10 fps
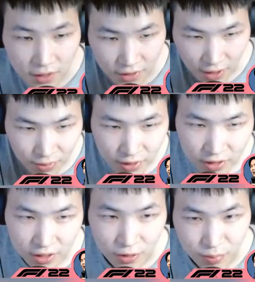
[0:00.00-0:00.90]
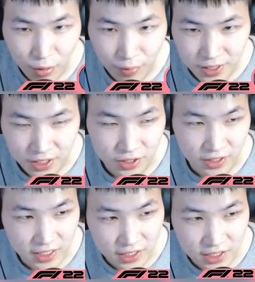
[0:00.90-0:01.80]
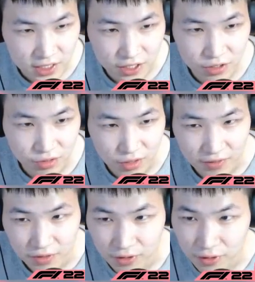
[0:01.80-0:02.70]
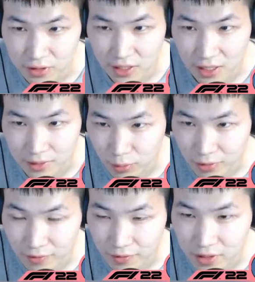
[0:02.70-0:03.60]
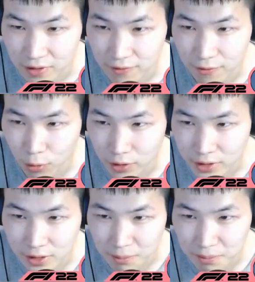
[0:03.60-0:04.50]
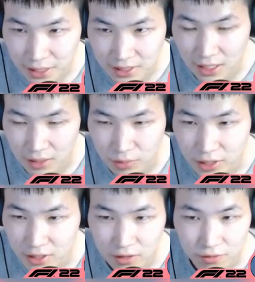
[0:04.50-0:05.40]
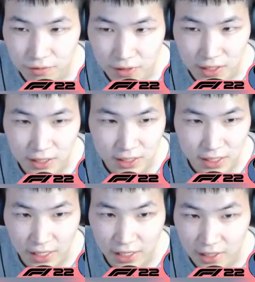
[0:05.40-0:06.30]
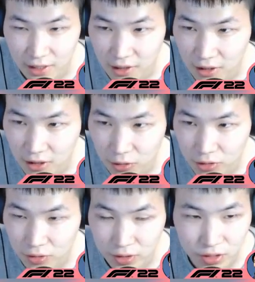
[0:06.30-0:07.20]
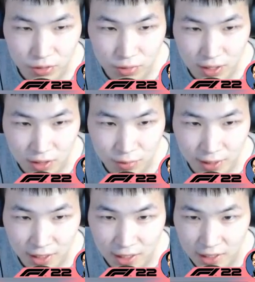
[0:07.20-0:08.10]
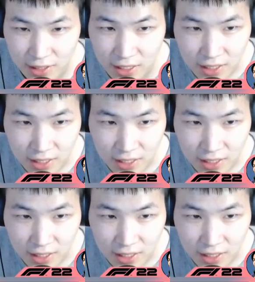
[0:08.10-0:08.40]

There we go. Pole position is secured after those laps. 115.4 is the best lap we could find and Alonso is two tenths behind.